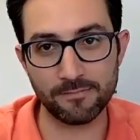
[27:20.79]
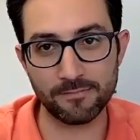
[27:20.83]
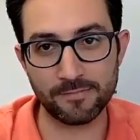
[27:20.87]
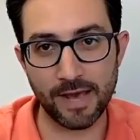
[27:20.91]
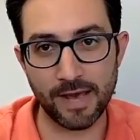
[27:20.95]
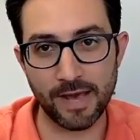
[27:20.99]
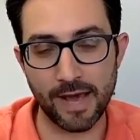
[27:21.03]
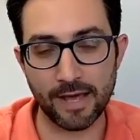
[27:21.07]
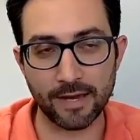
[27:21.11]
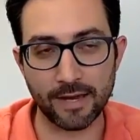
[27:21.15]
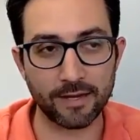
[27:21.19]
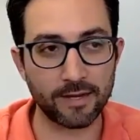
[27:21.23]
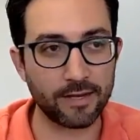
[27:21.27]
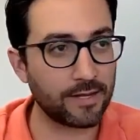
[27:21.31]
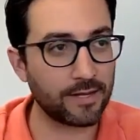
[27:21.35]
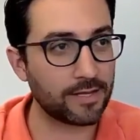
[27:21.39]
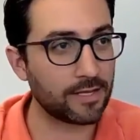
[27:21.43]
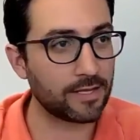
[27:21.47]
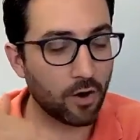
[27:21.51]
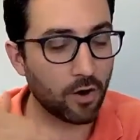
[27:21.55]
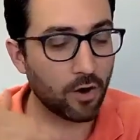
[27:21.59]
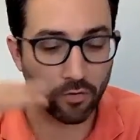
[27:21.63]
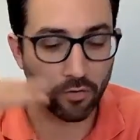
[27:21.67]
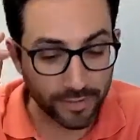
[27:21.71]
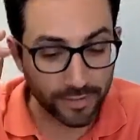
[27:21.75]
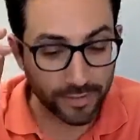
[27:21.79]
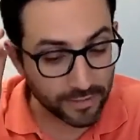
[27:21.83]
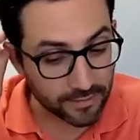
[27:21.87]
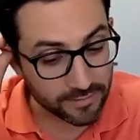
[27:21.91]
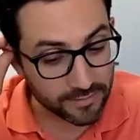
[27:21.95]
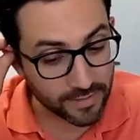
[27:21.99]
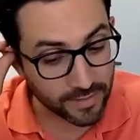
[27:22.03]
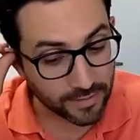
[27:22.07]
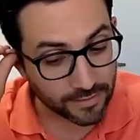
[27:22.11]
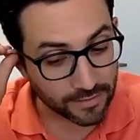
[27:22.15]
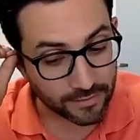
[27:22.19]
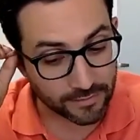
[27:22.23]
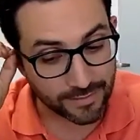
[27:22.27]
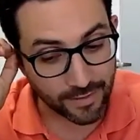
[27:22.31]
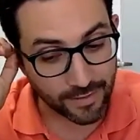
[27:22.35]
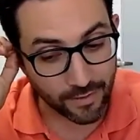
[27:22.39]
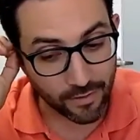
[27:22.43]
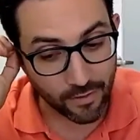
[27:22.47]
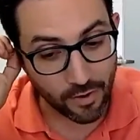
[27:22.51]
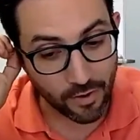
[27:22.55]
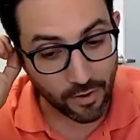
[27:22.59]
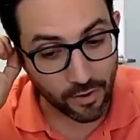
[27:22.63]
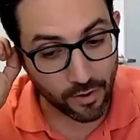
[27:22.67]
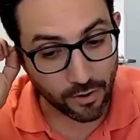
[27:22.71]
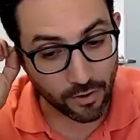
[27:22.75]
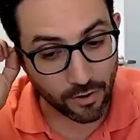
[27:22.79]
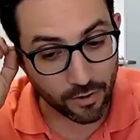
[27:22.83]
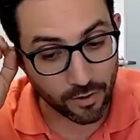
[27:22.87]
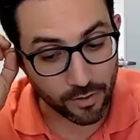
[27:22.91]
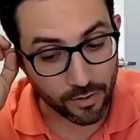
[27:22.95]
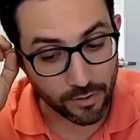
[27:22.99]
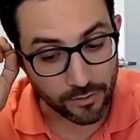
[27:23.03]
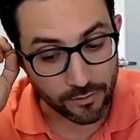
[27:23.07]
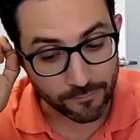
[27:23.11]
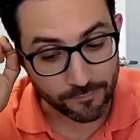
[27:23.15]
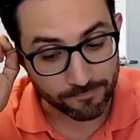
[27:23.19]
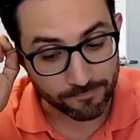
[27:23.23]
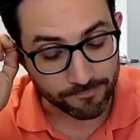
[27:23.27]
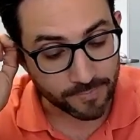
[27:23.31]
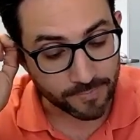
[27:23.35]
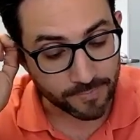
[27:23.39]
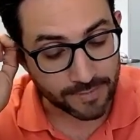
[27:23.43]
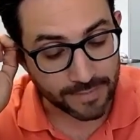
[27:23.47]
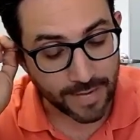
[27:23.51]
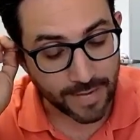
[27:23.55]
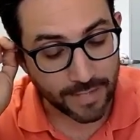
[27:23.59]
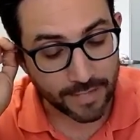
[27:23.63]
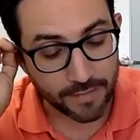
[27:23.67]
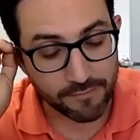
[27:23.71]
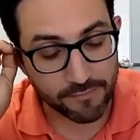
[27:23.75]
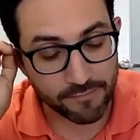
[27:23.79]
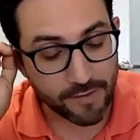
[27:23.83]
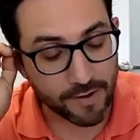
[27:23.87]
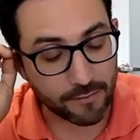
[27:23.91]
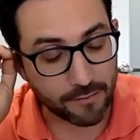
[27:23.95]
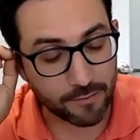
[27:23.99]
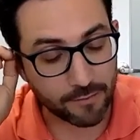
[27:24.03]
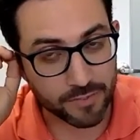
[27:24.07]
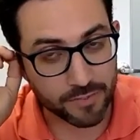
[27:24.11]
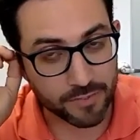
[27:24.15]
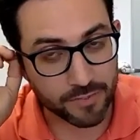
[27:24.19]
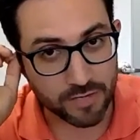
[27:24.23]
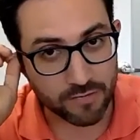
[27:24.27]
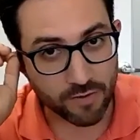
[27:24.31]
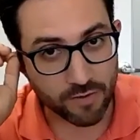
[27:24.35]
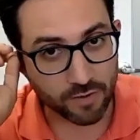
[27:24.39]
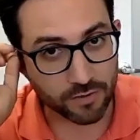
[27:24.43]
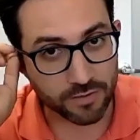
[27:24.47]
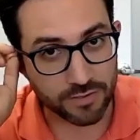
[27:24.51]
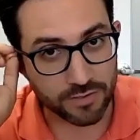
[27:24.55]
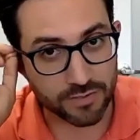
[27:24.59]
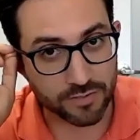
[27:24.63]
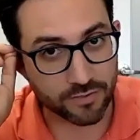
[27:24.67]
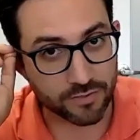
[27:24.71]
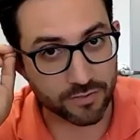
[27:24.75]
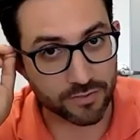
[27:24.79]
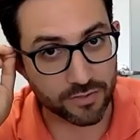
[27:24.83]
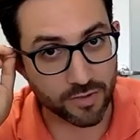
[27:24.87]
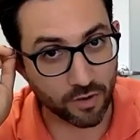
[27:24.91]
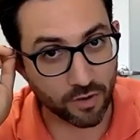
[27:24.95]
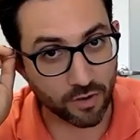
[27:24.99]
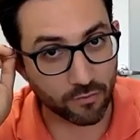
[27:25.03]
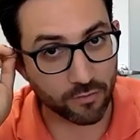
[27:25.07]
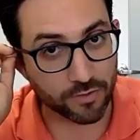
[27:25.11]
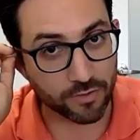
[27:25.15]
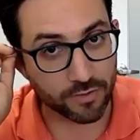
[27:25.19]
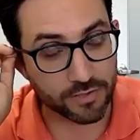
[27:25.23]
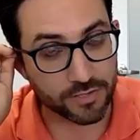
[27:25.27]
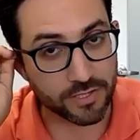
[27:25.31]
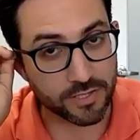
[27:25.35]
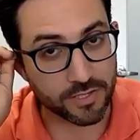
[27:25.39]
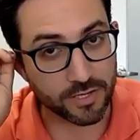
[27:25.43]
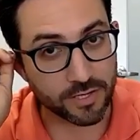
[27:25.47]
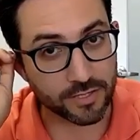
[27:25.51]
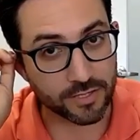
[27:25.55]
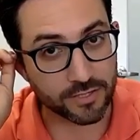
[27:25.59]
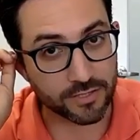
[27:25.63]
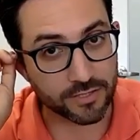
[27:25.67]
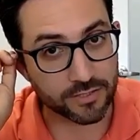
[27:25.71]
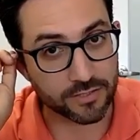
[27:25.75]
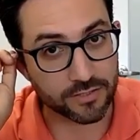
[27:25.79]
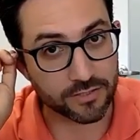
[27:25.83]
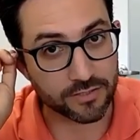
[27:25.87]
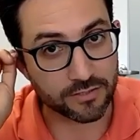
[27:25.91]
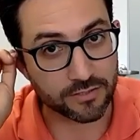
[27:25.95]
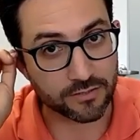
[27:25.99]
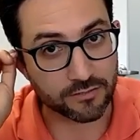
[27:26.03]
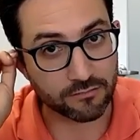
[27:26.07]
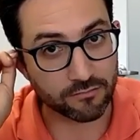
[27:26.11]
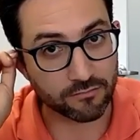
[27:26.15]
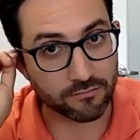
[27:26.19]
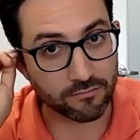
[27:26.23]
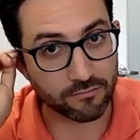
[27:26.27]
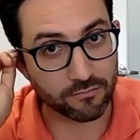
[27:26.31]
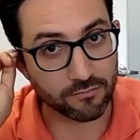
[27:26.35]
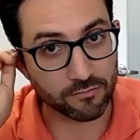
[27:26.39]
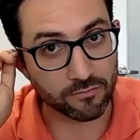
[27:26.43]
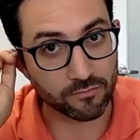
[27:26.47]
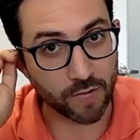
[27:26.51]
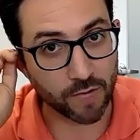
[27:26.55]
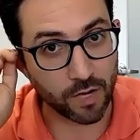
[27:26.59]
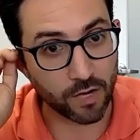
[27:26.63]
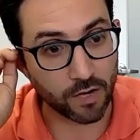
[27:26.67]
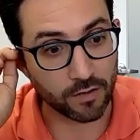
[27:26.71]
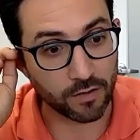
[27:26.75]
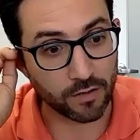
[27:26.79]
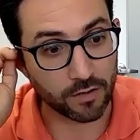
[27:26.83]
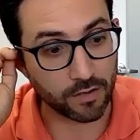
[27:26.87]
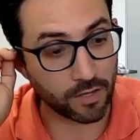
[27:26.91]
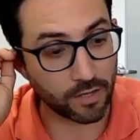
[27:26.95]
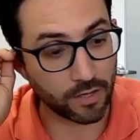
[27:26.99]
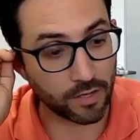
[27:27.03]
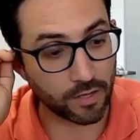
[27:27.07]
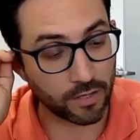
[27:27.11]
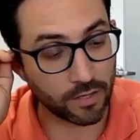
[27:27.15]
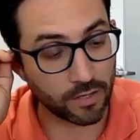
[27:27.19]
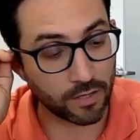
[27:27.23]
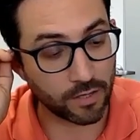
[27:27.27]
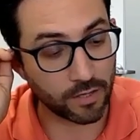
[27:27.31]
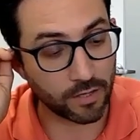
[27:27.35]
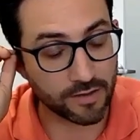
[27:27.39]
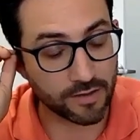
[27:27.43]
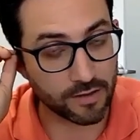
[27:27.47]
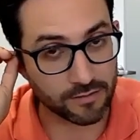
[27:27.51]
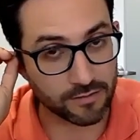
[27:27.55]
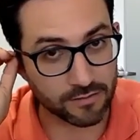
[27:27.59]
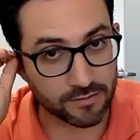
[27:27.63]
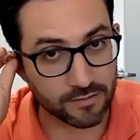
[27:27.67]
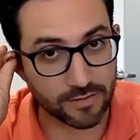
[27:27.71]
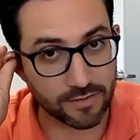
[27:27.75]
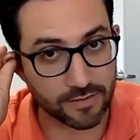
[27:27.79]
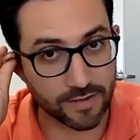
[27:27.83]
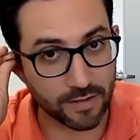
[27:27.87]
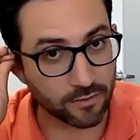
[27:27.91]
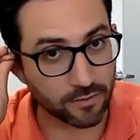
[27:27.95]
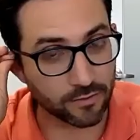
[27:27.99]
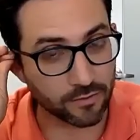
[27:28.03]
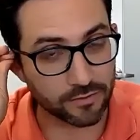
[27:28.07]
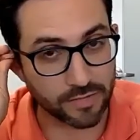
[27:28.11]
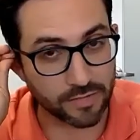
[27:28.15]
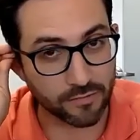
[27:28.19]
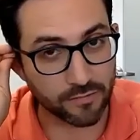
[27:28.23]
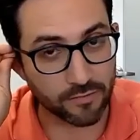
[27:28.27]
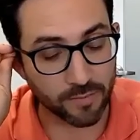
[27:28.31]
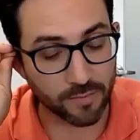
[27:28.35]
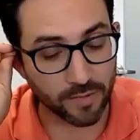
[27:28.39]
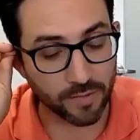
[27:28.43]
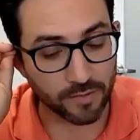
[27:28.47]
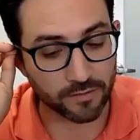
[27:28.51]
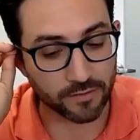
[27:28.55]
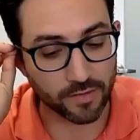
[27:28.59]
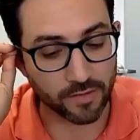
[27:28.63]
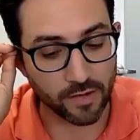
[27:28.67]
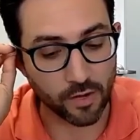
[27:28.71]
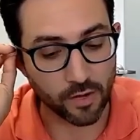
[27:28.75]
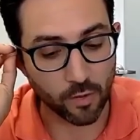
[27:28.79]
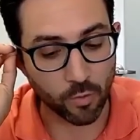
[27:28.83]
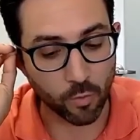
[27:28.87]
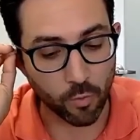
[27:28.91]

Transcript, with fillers: That, you know, like I said, there are 95% of our listeners are real estate agents Sure. Hundreds of thousands of downloads every month.